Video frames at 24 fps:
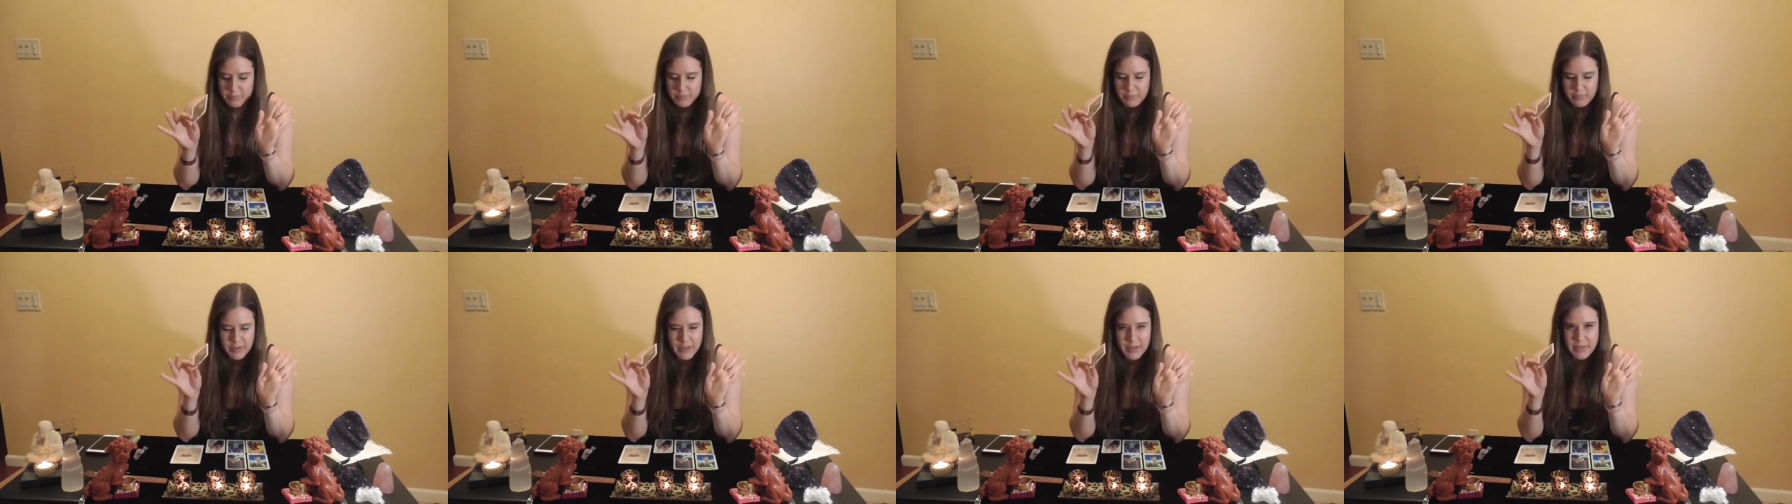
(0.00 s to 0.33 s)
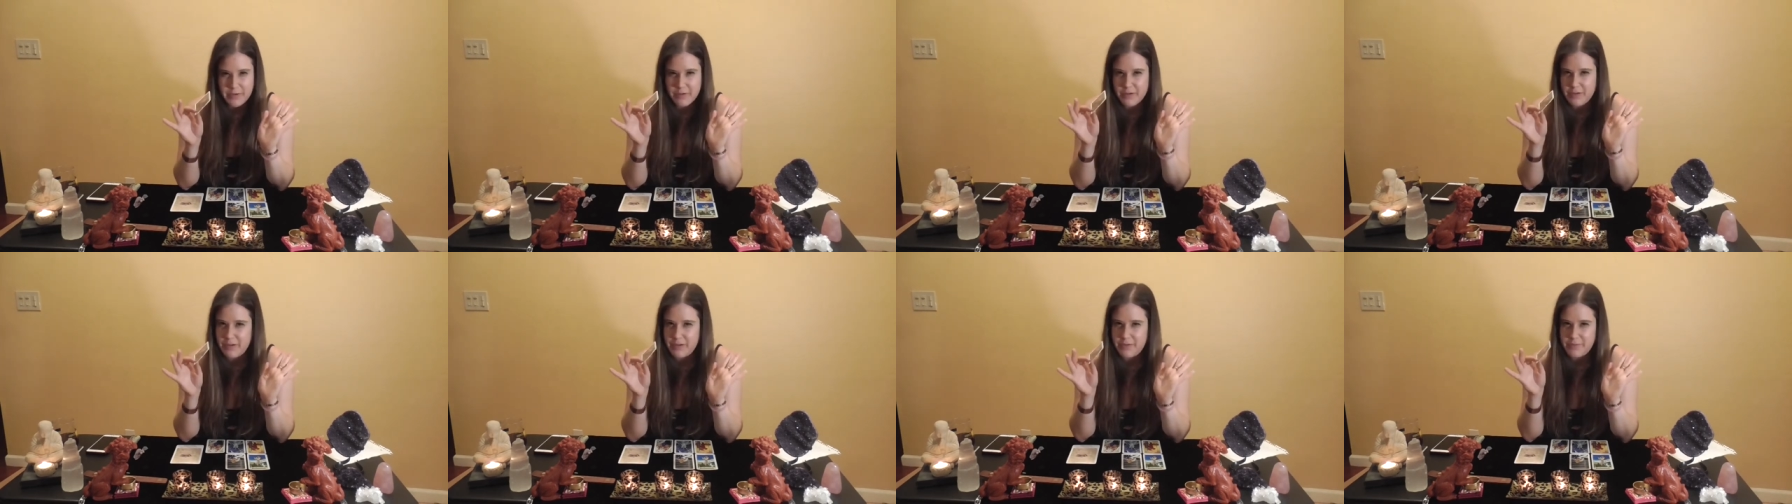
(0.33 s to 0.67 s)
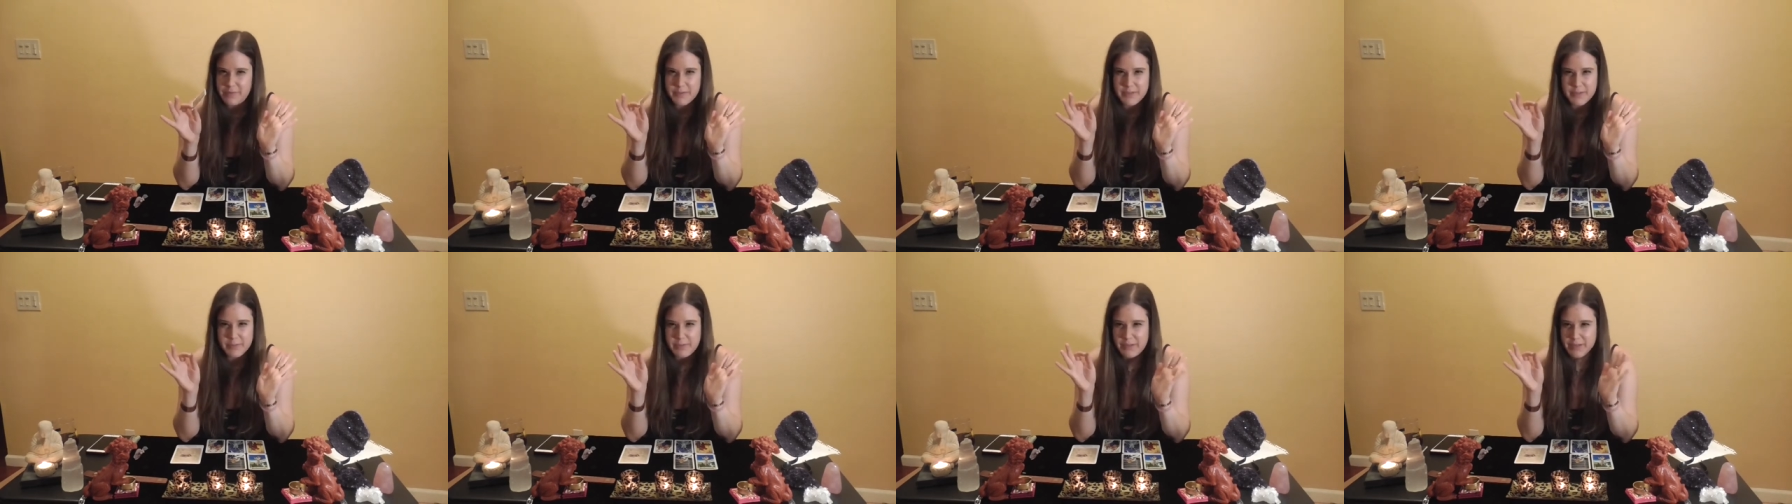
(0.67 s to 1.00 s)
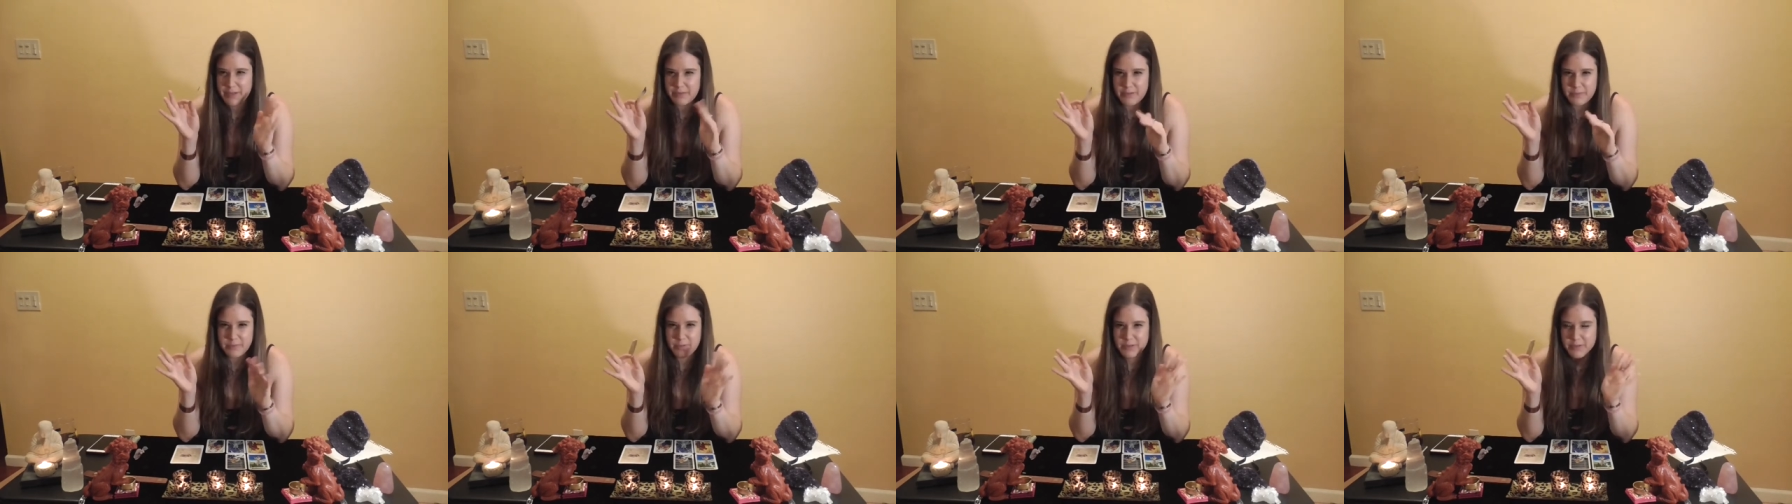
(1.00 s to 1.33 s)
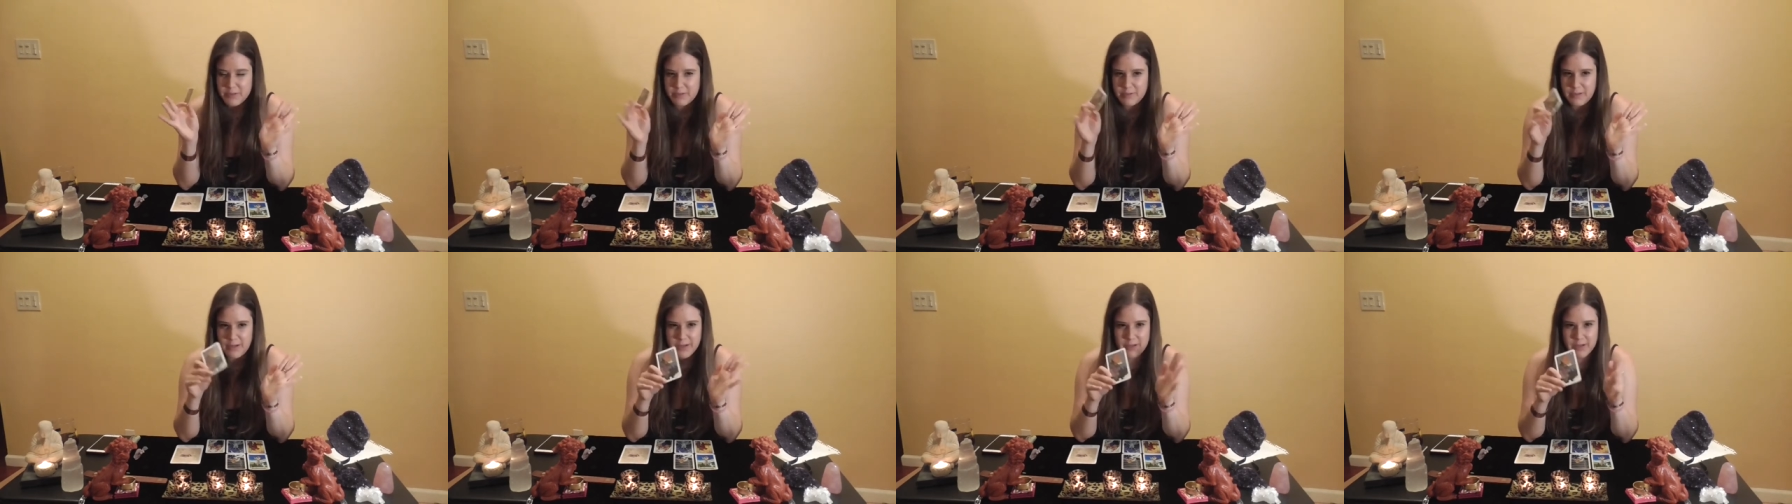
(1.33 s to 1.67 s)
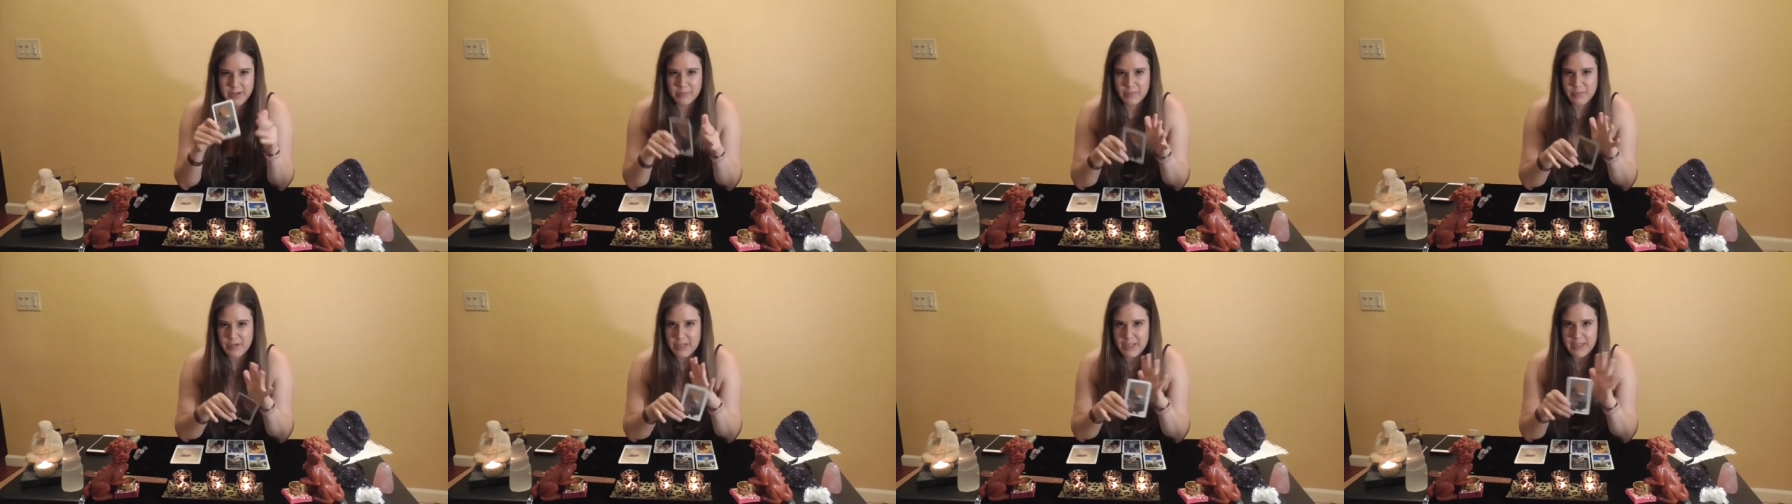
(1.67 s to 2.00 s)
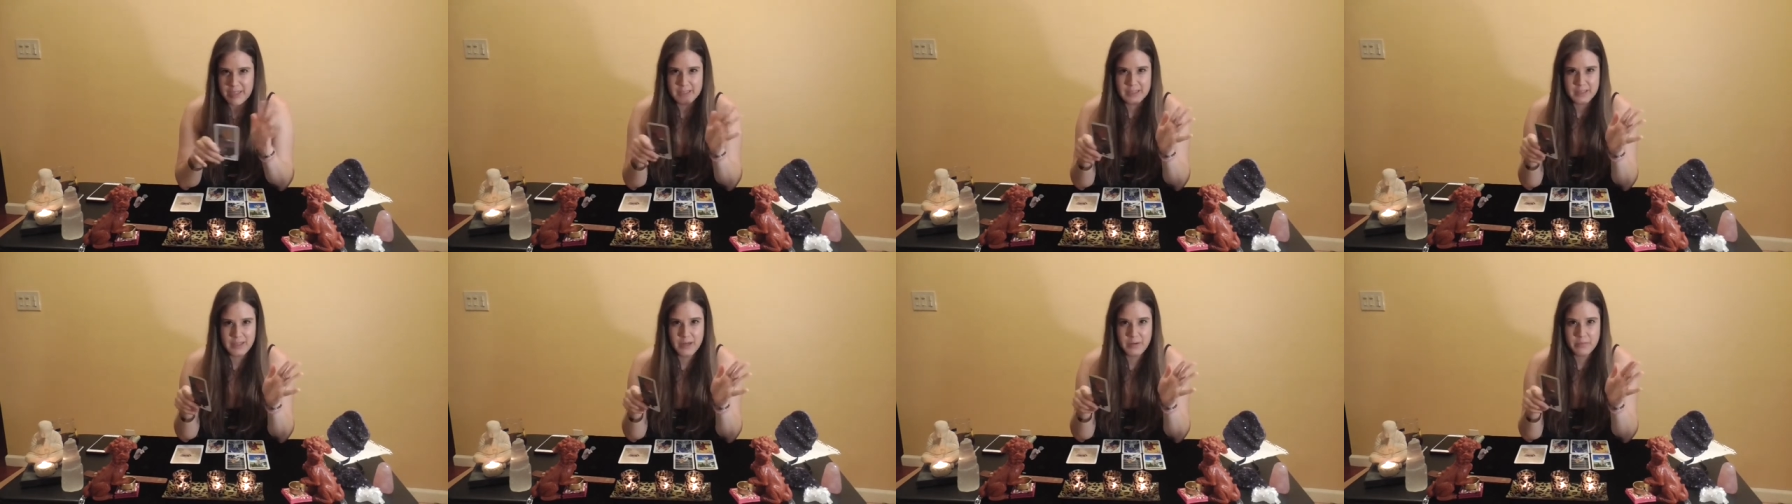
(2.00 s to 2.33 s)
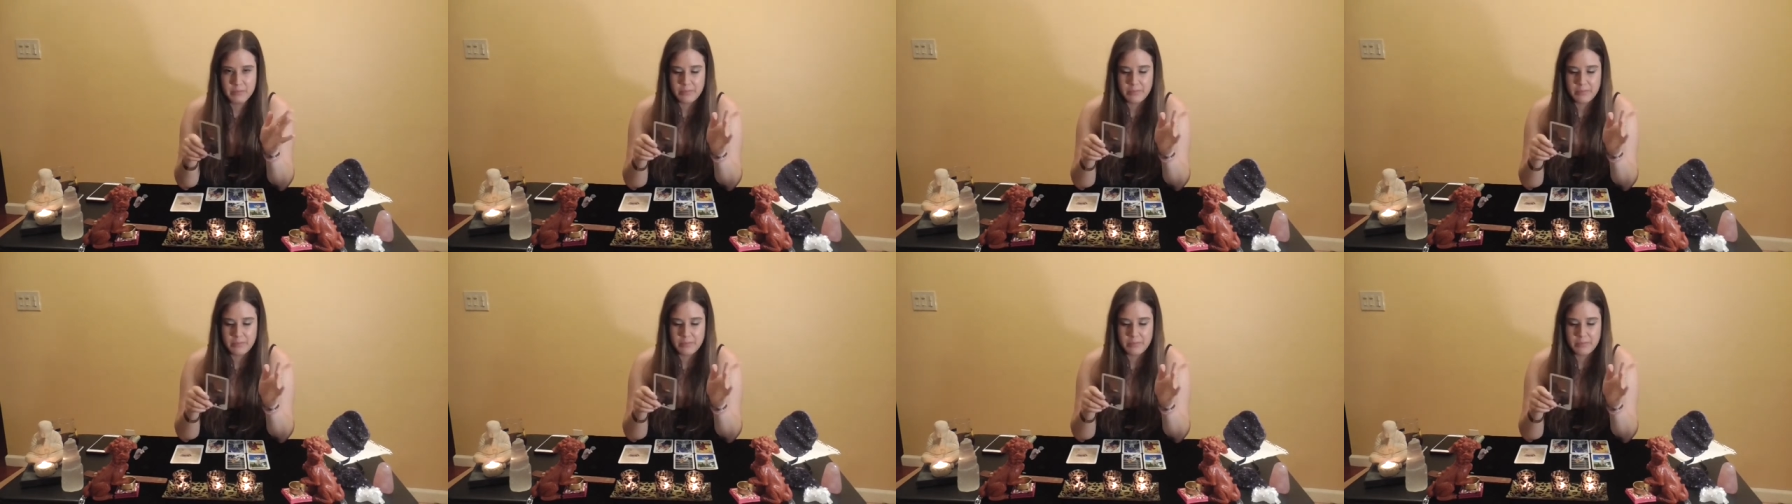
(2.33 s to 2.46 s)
whether if it's about spirituality or money, that's not